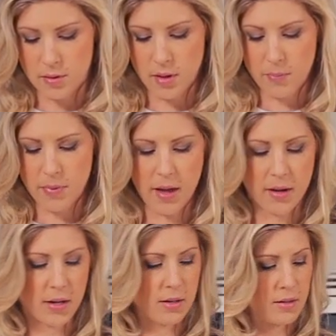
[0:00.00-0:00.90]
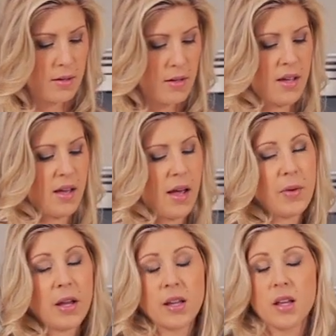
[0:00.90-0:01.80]
Dump that in. I'm
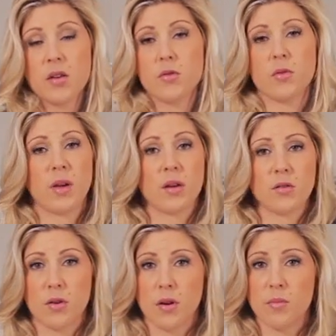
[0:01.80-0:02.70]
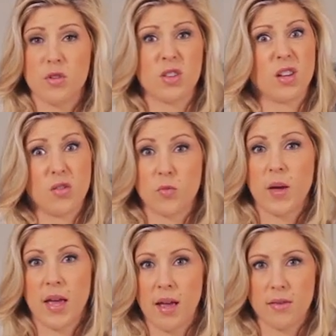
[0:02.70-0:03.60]
not gonna use a mixer, I'm just gonna use
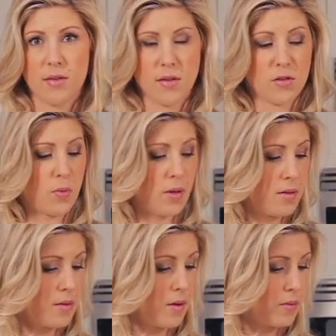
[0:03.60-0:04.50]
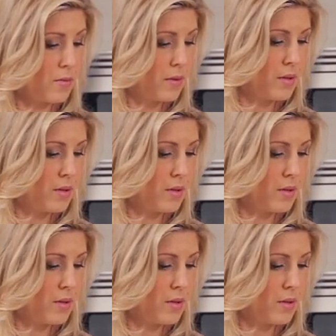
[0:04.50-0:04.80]
my hands in this one, so